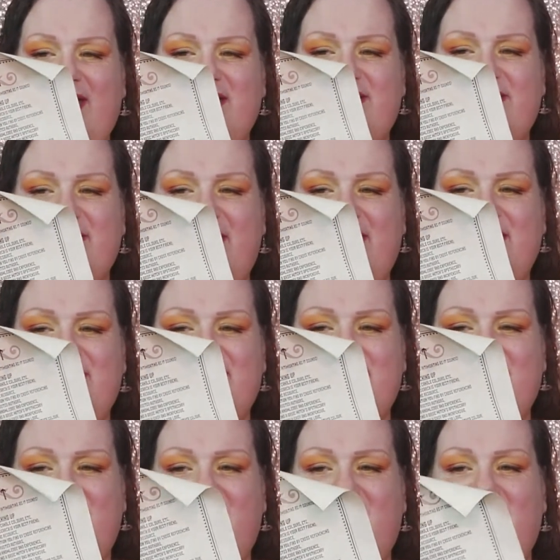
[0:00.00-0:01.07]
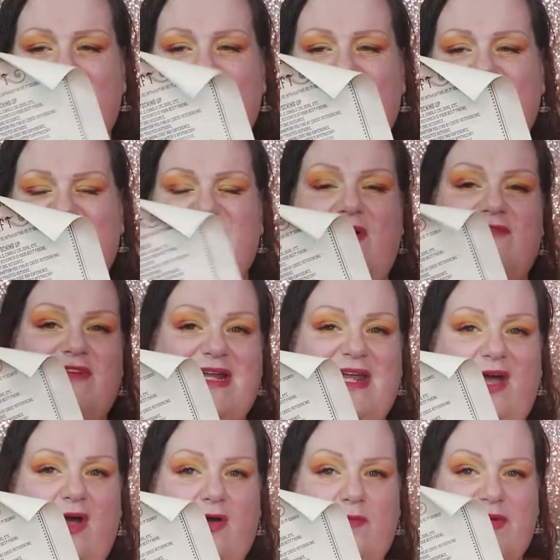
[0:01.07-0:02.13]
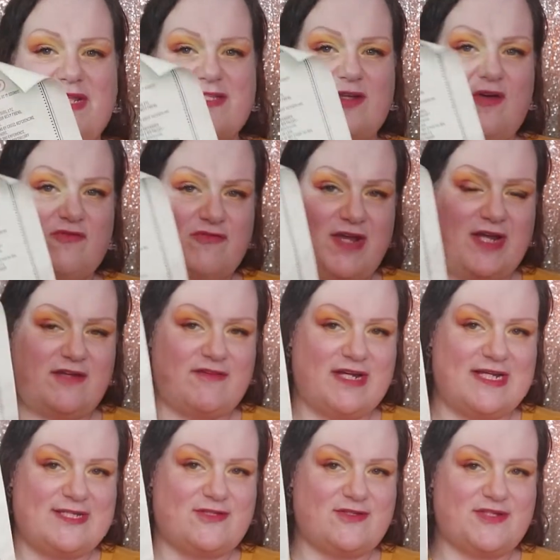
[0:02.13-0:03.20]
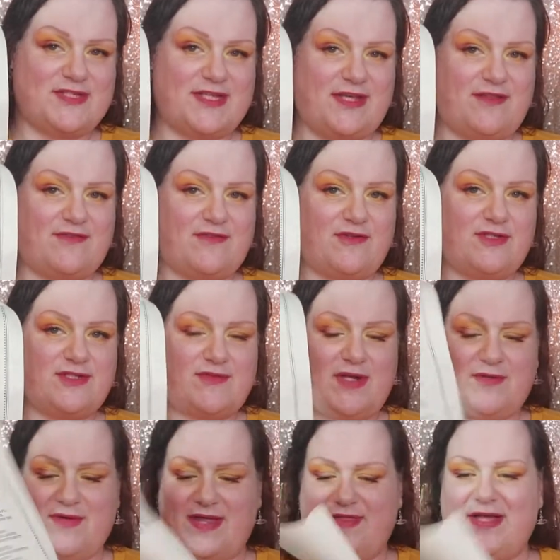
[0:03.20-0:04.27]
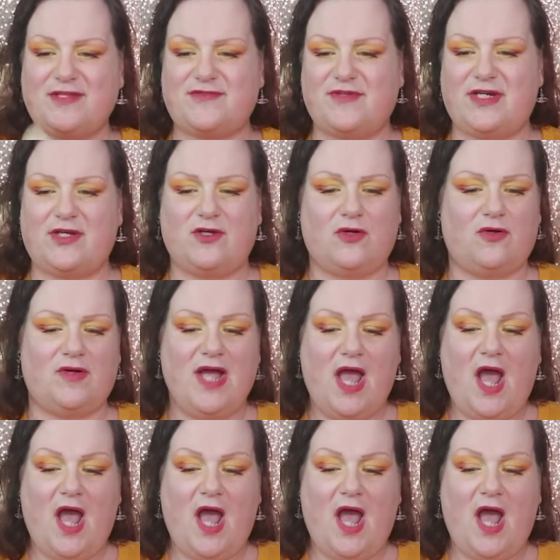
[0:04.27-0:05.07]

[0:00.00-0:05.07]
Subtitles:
It's not really a hole, but it's got really sort of see-through. So anyway, that's really cool.